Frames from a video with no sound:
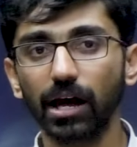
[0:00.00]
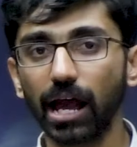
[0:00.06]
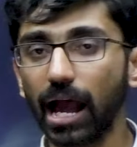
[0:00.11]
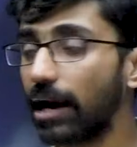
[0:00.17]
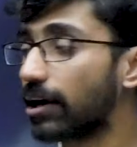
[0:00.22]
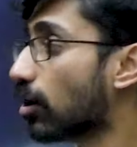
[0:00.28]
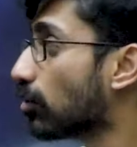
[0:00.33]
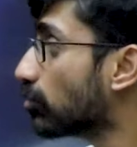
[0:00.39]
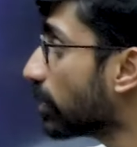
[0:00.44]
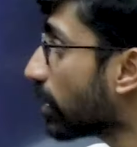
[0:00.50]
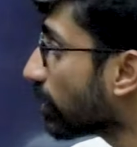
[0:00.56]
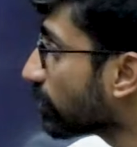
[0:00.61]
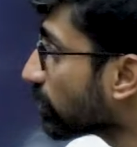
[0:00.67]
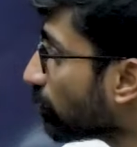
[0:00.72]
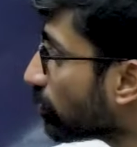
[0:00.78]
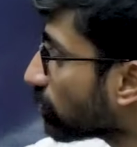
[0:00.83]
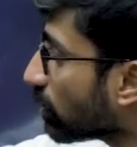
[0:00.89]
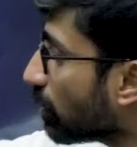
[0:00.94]
and now they're
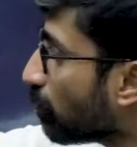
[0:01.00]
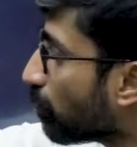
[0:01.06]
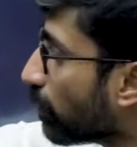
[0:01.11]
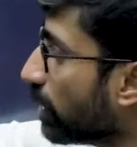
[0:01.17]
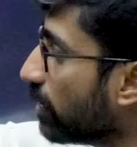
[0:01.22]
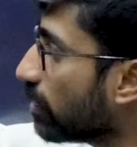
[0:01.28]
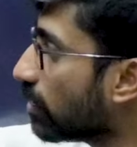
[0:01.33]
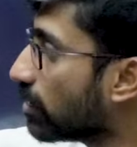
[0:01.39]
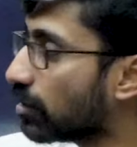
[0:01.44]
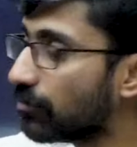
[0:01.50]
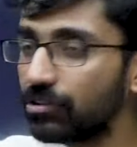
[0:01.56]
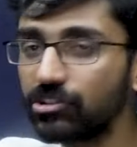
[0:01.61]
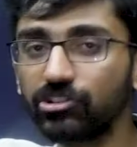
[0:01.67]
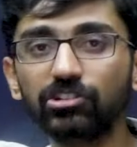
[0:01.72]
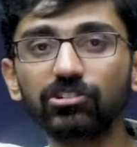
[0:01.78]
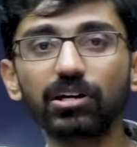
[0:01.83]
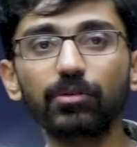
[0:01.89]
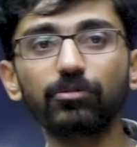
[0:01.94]
asking about simply
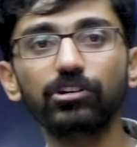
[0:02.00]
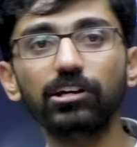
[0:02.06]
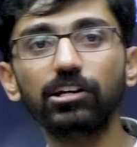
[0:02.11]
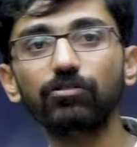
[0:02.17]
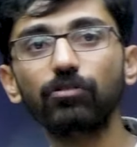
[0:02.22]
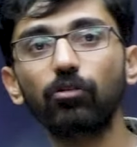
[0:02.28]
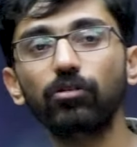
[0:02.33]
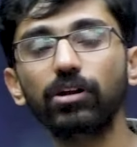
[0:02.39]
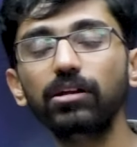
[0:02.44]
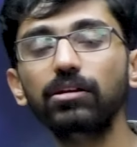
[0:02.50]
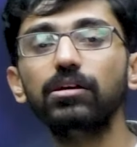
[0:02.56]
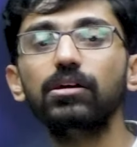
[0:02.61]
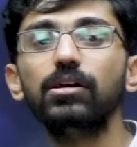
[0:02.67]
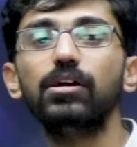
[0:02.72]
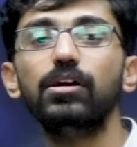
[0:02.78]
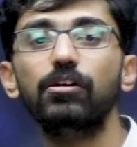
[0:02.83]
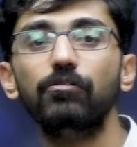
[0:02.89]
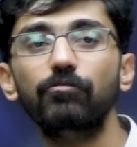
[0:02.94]
which inscription is found in
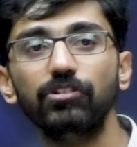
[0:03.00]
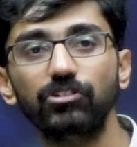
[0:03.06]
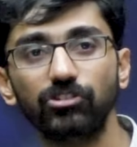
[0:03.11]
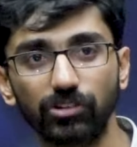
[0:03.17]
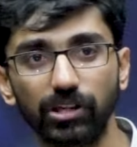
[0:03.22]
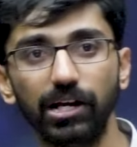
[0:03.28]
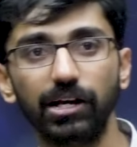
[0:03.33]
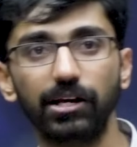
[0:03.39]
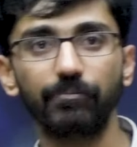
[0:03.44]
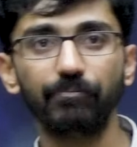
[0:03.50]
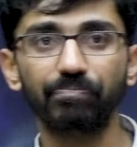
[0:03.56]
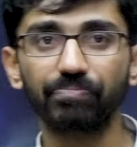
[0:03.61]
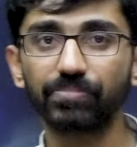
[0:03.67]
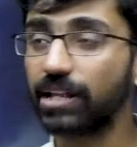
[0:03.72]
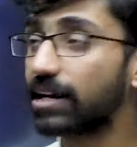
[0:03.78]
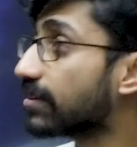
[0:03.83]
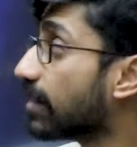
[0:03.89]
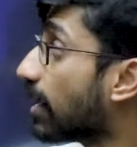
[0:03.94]
which state.
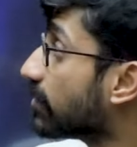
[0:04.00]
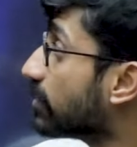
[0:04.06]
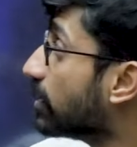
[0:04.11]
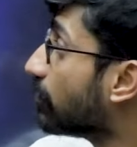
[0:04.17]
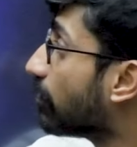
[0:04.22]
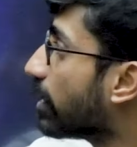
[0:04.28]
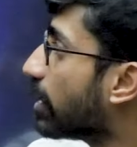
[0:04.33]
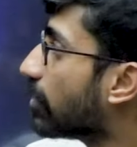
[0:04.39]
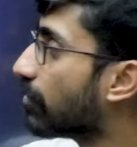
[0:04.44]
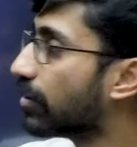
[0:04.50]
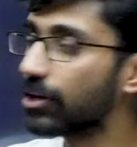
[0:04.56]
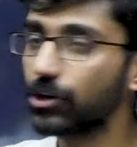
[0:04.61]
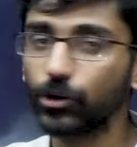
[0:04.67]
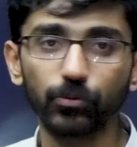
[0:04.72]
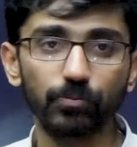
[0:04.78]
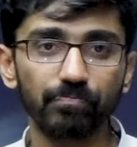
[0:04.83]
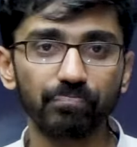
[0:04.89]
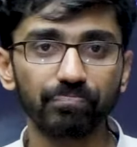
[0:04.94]
That is asked in
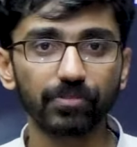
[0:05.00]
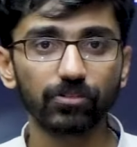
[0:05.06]
2022.